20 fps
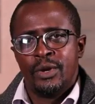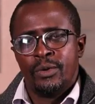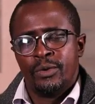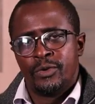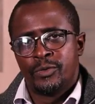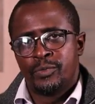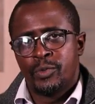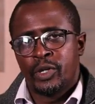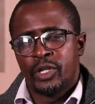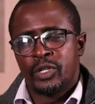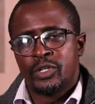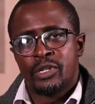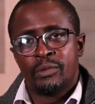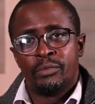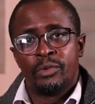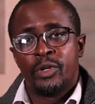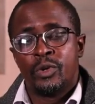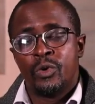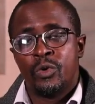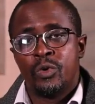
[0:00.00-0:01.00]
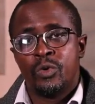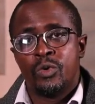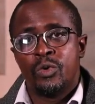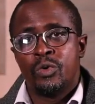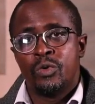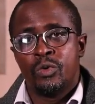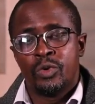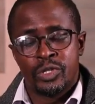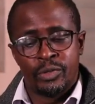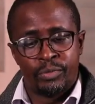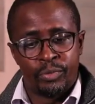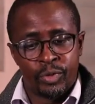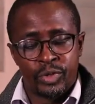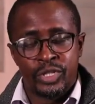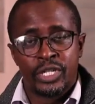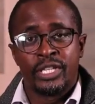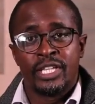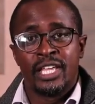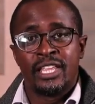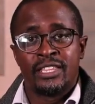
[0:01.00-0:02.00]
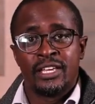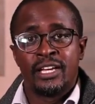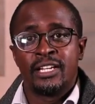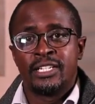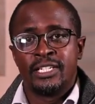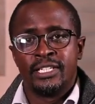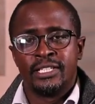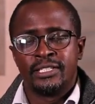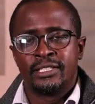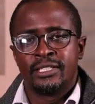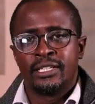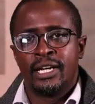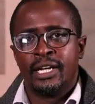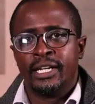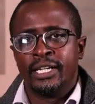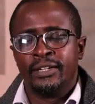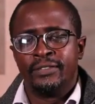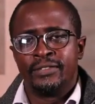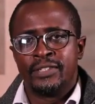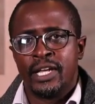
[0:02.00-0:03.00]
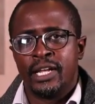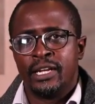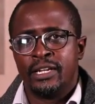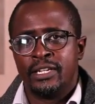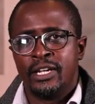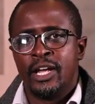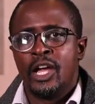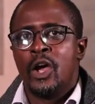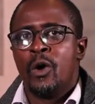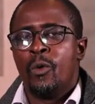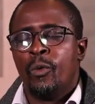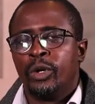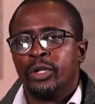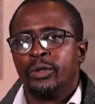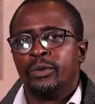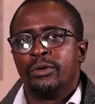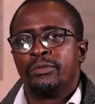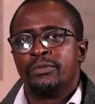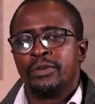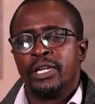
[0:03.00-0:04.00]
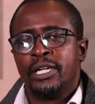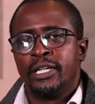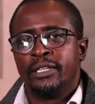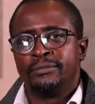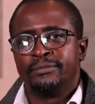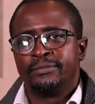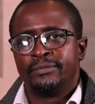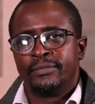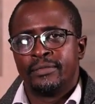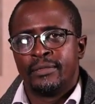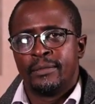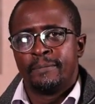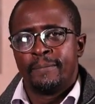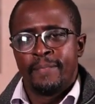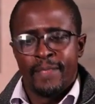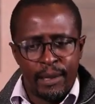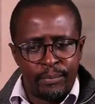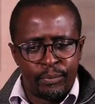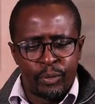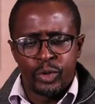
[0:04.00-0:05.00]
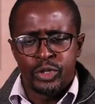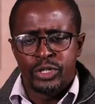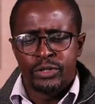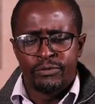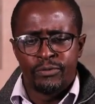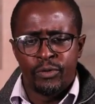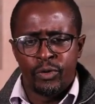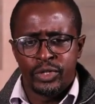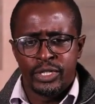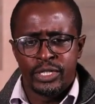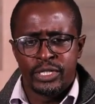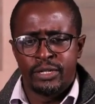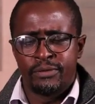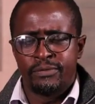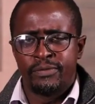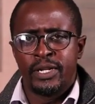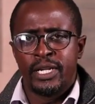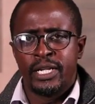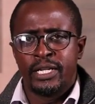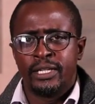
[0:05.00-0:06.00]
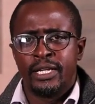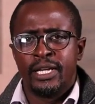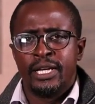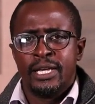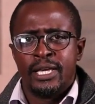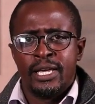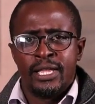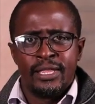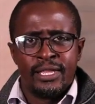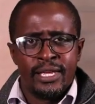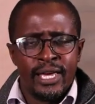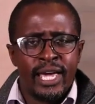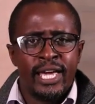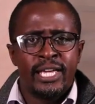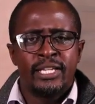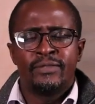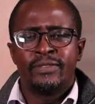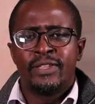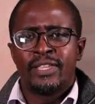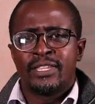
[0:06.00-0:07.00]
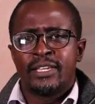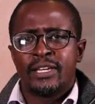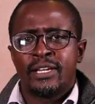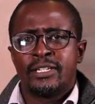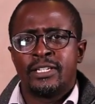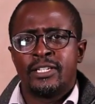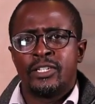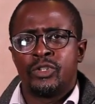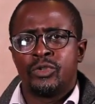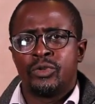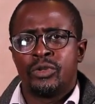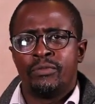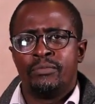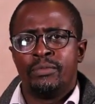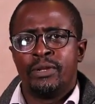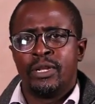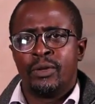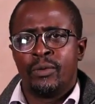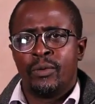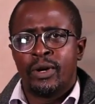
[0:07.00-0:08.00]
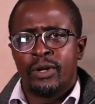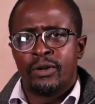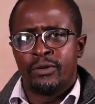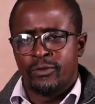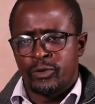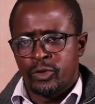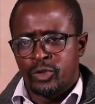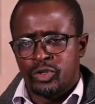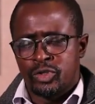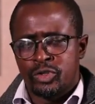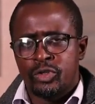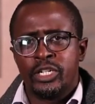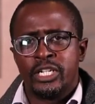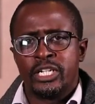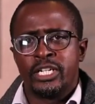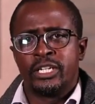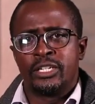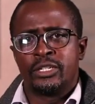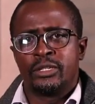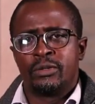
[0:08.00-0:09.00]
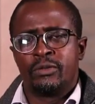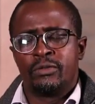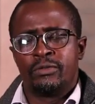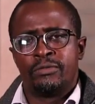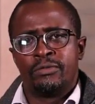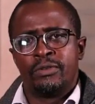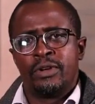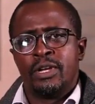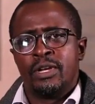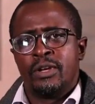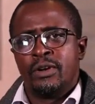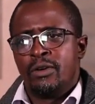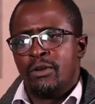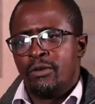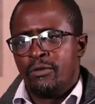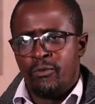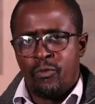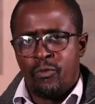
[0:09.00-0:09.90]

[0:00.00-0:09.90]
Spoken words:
We've spoken to somebody who was approaching their 30s, and they've said, what do I feeling? Approaching 40s and feeling the age of the 30s should have been the one of consolidation, of